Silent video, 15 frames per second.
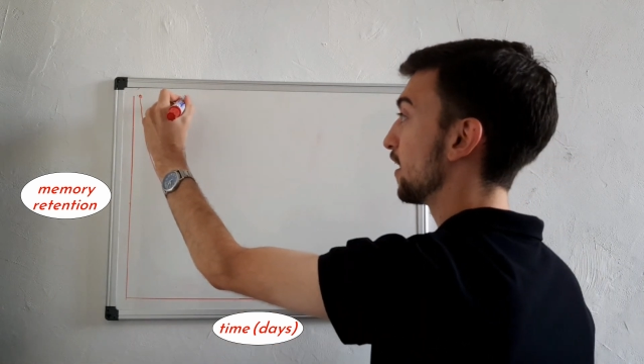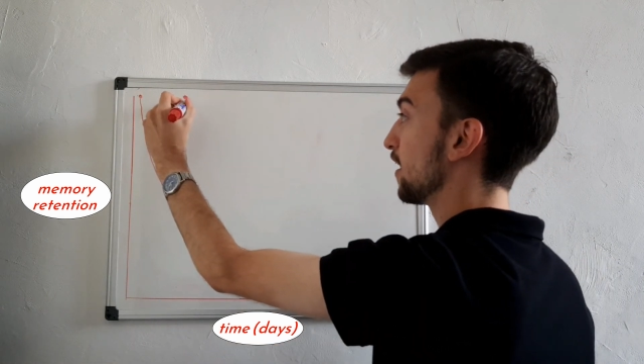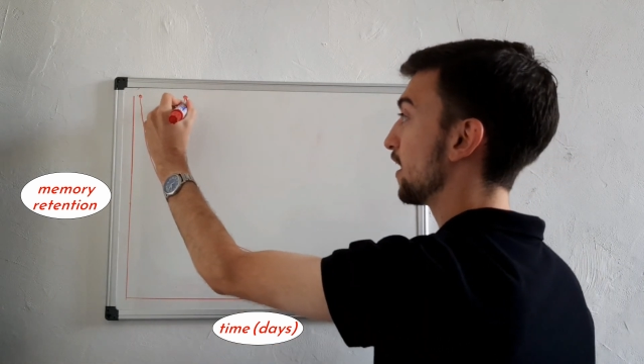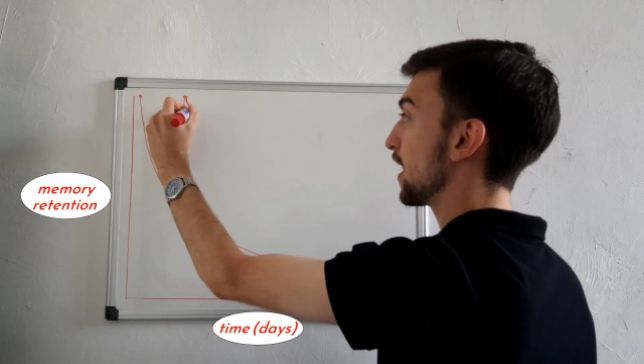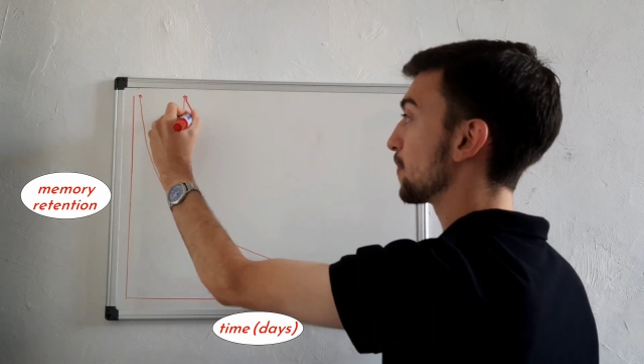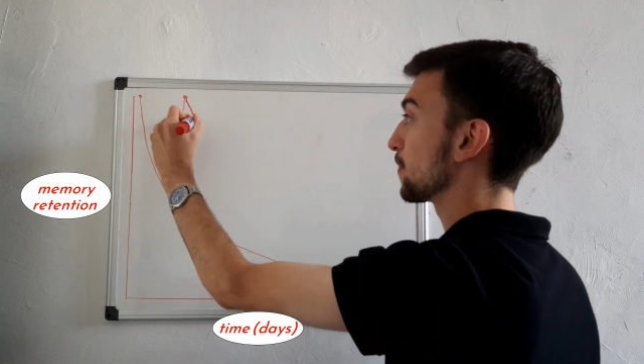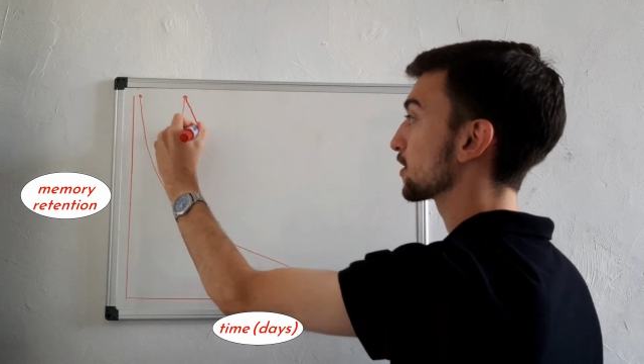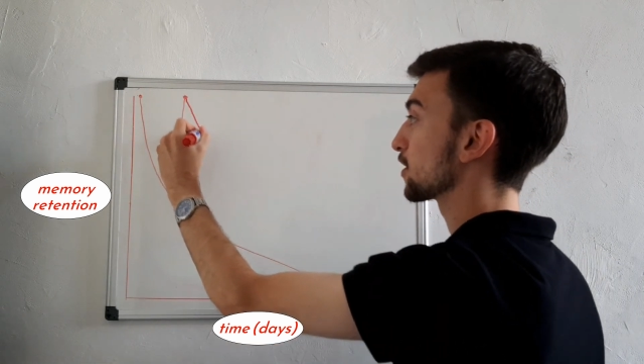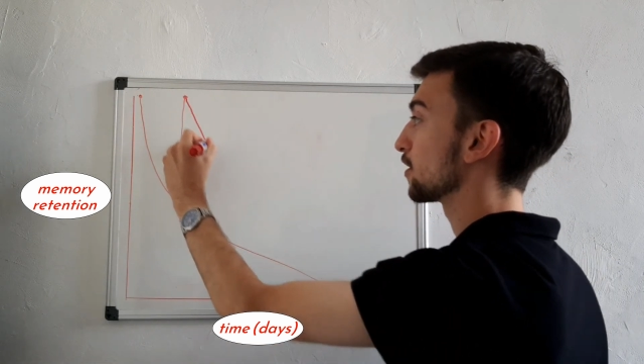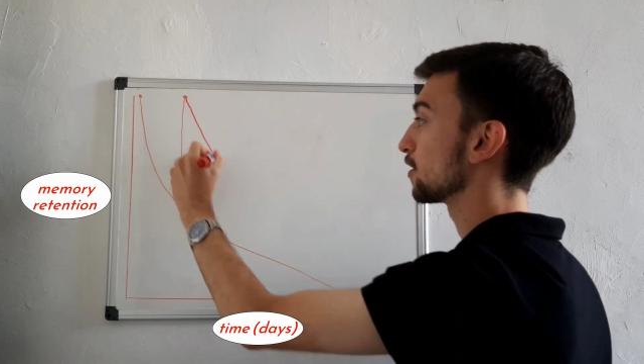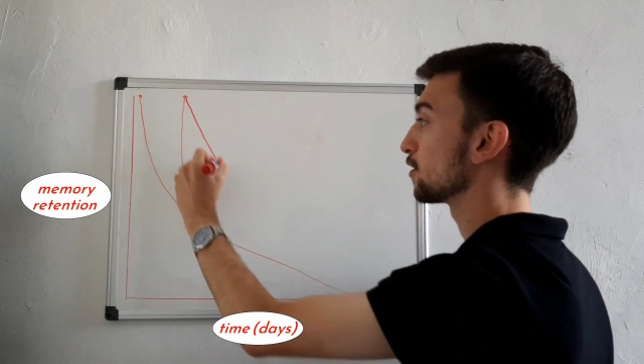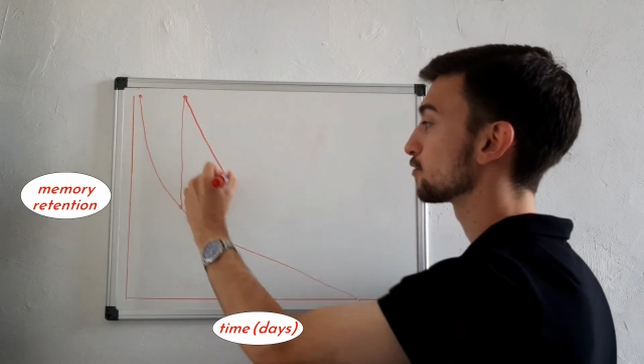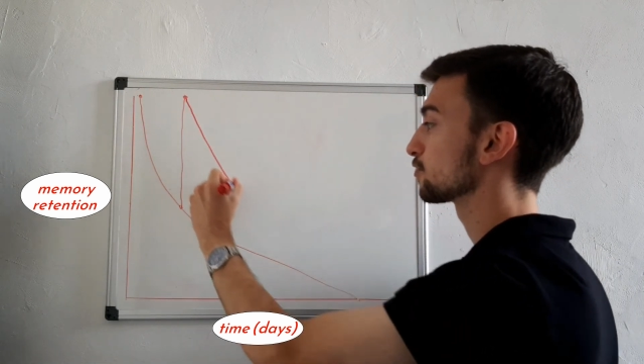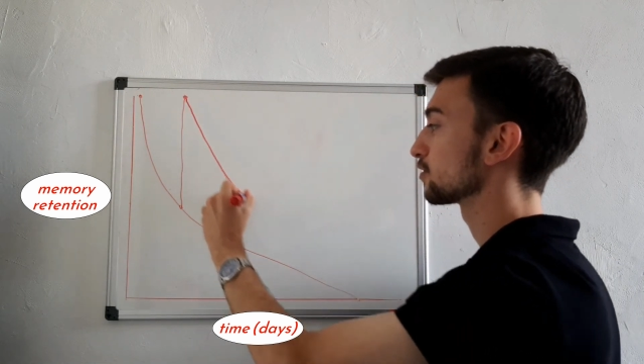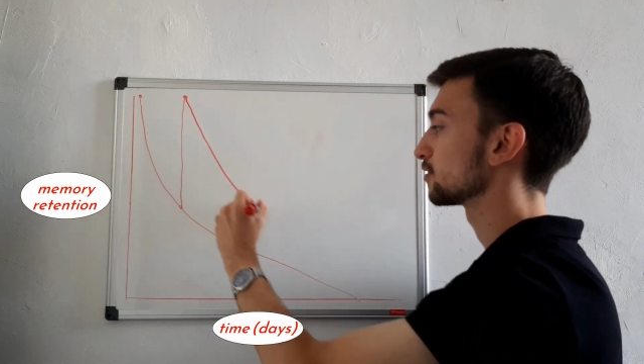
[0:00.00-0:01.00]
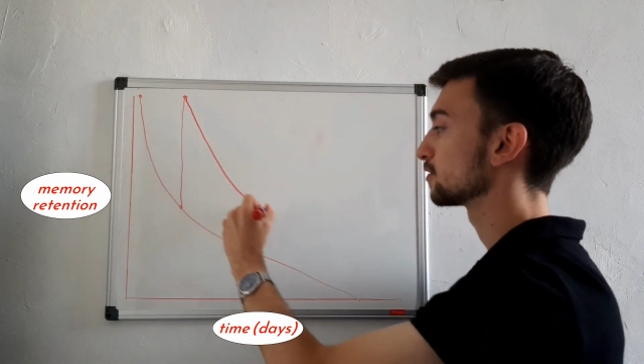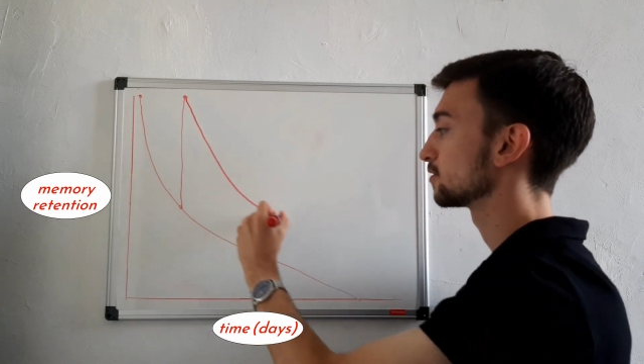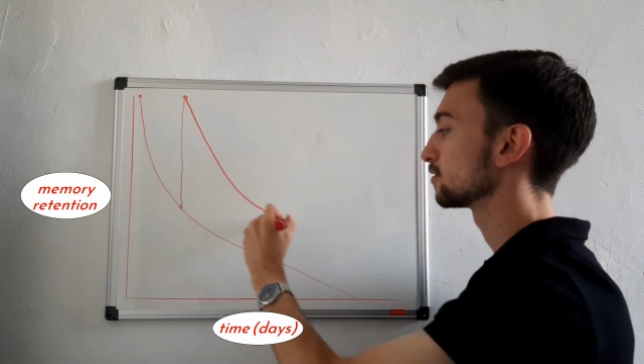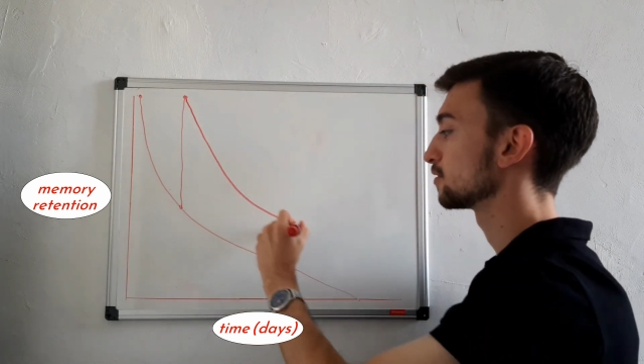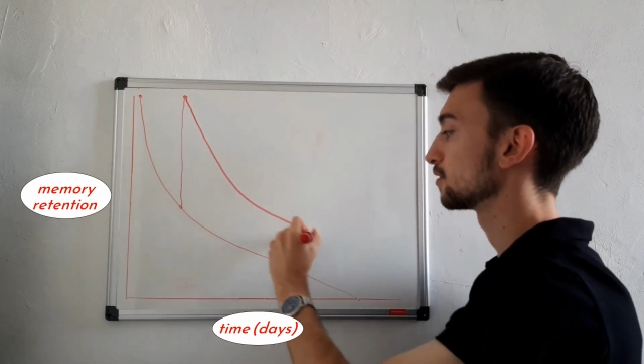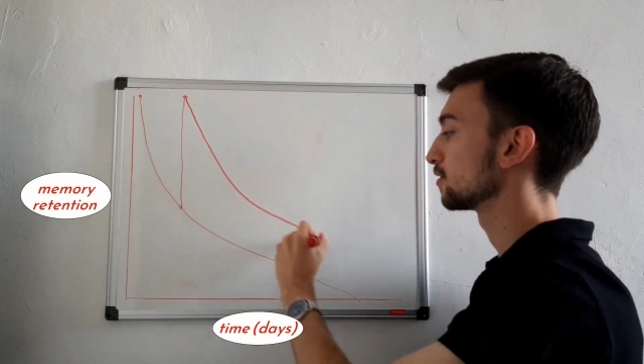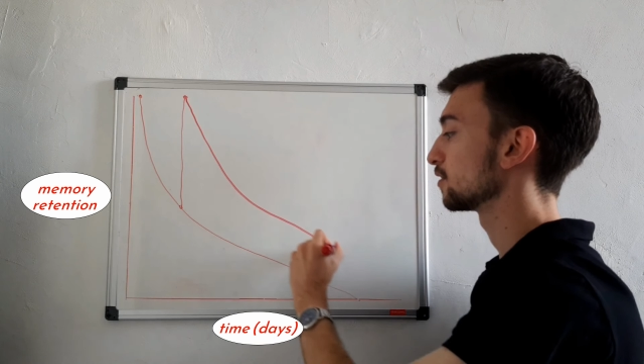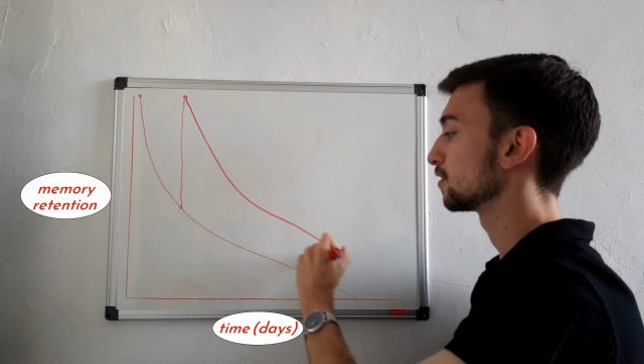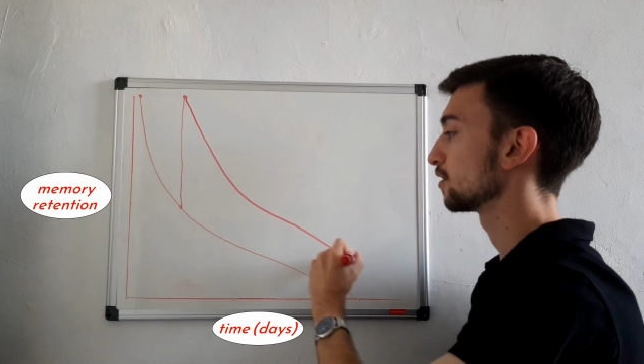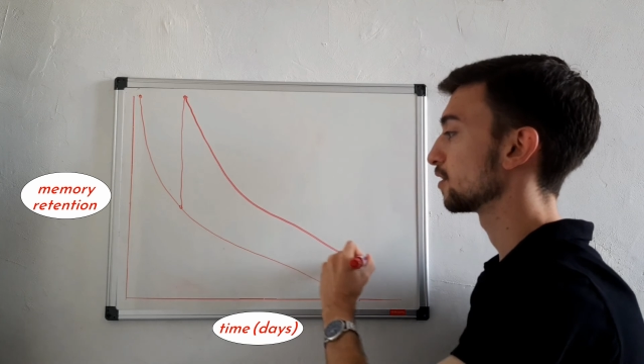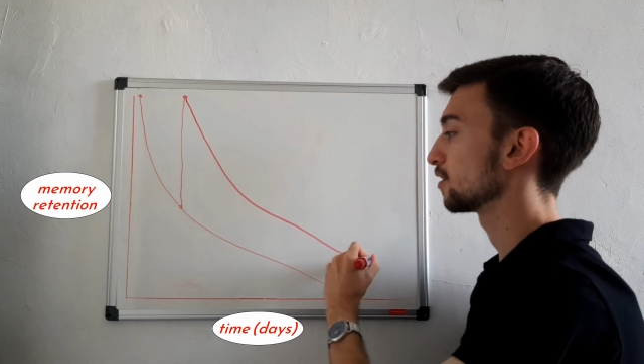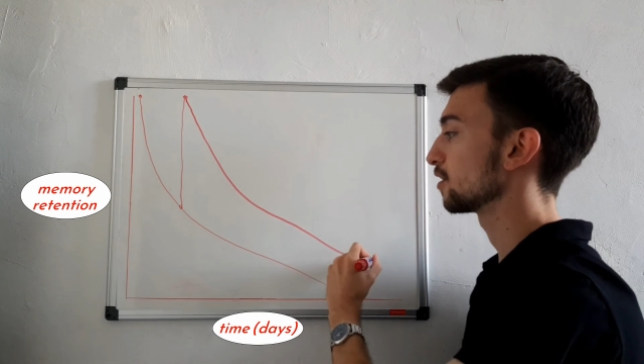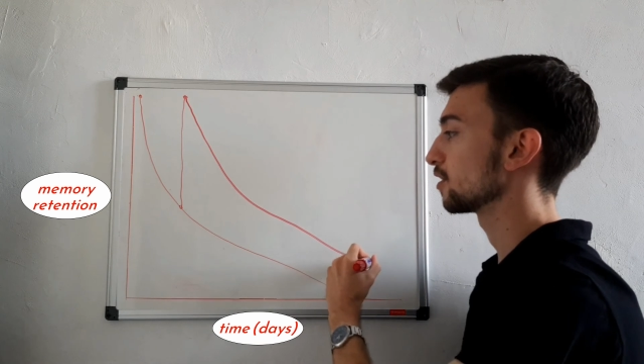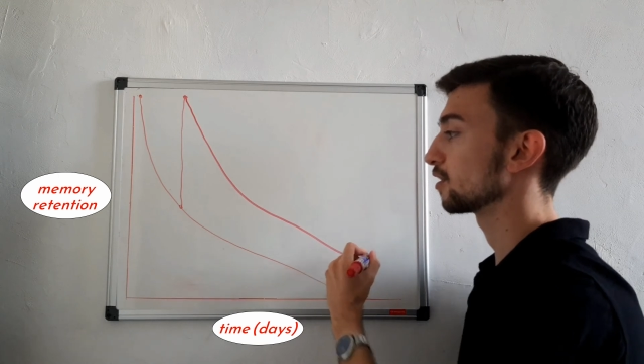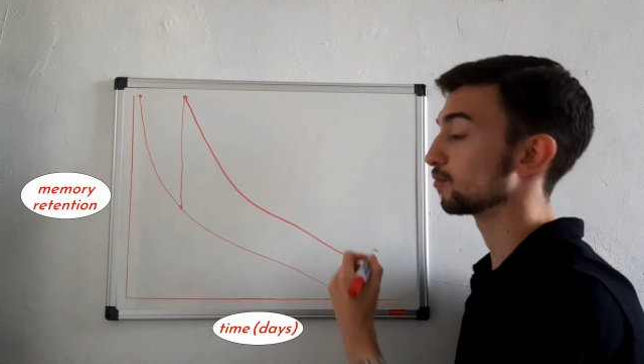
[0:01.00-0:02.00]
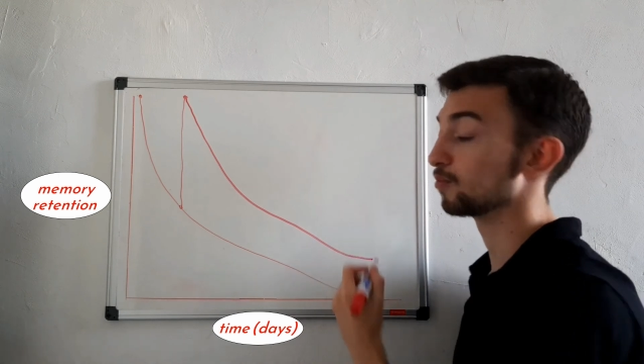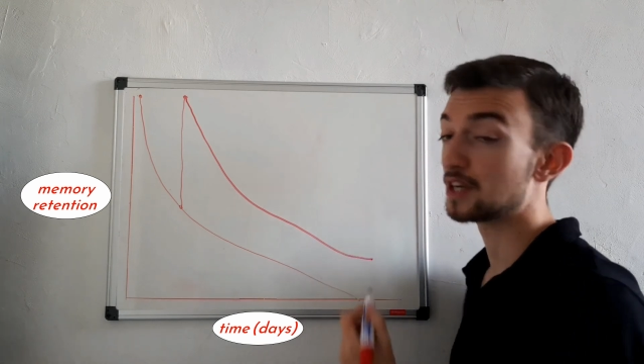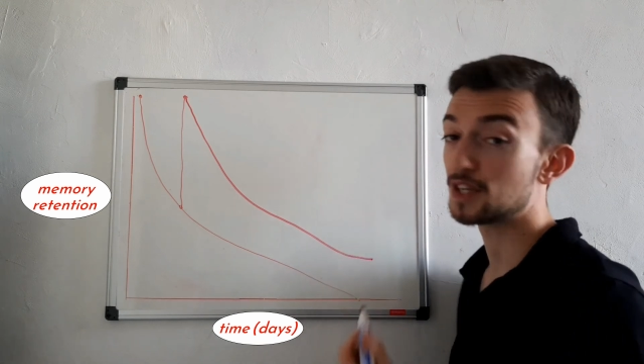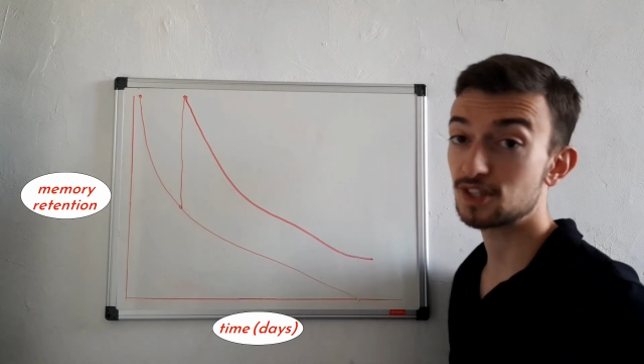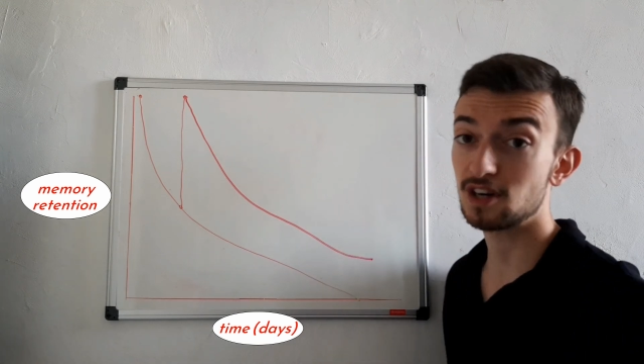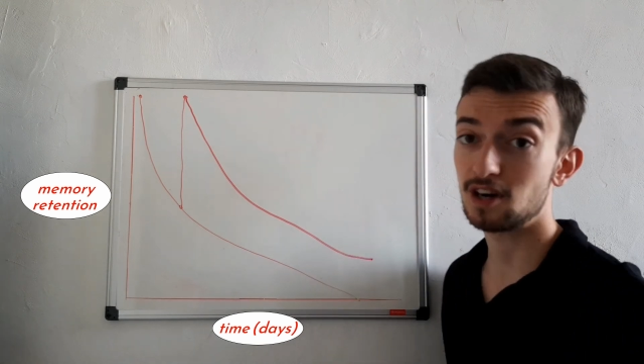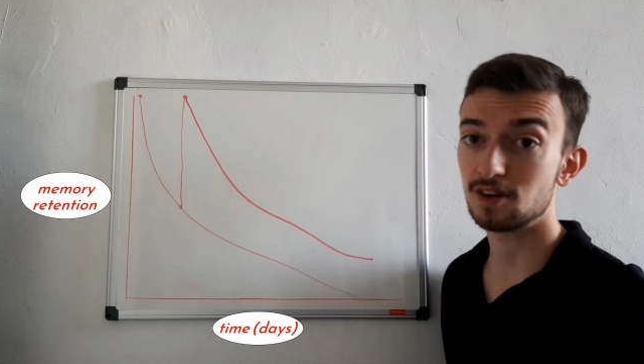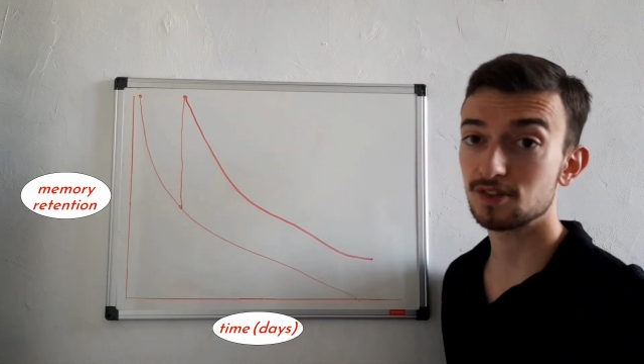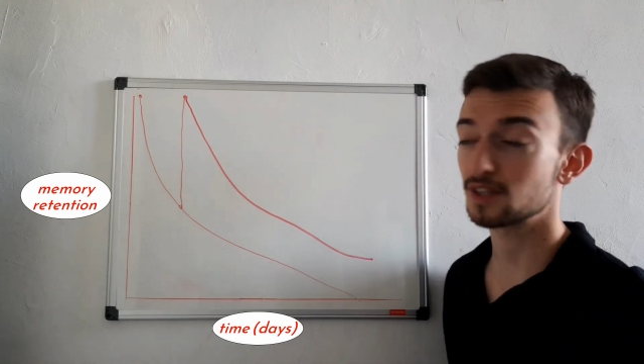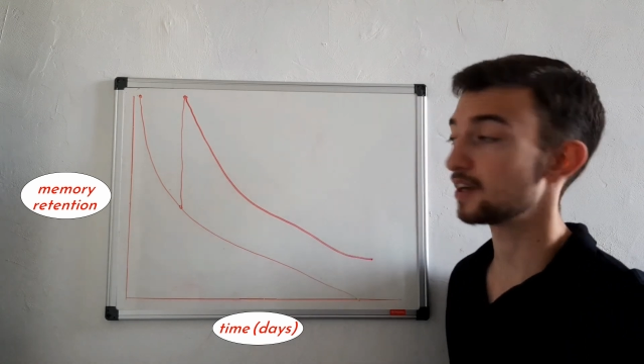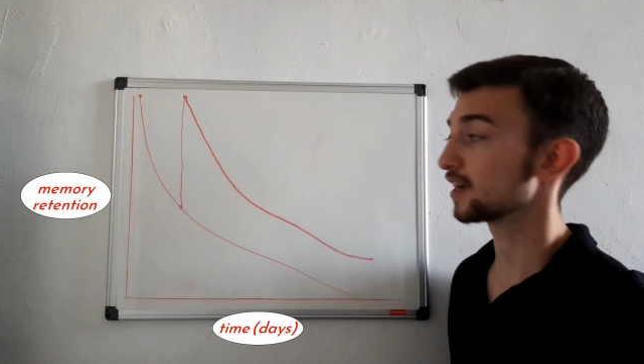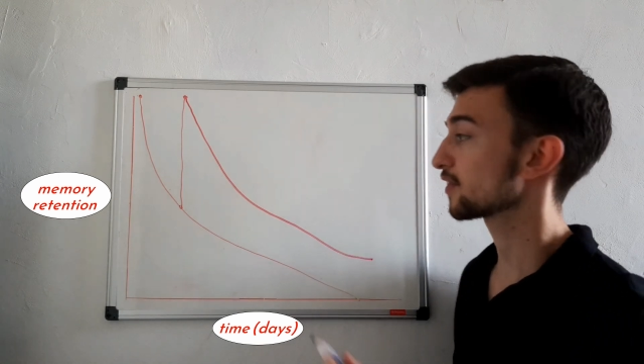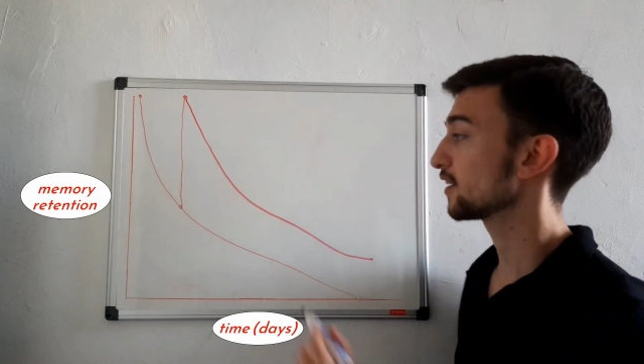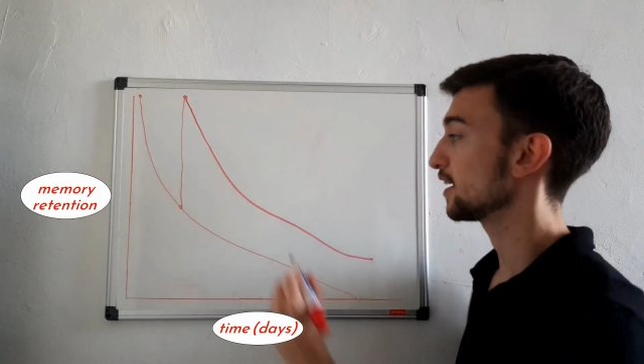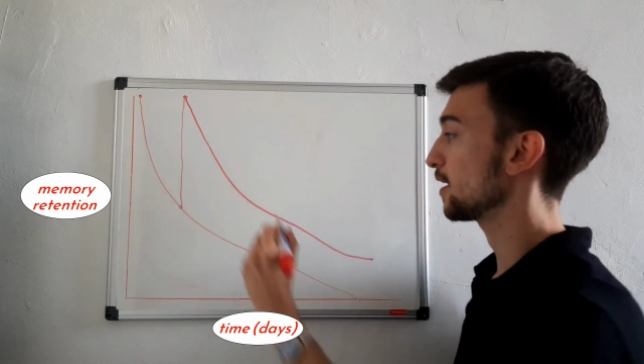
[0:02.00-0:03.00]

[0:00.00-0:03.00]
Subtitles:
and the curve restarts like that,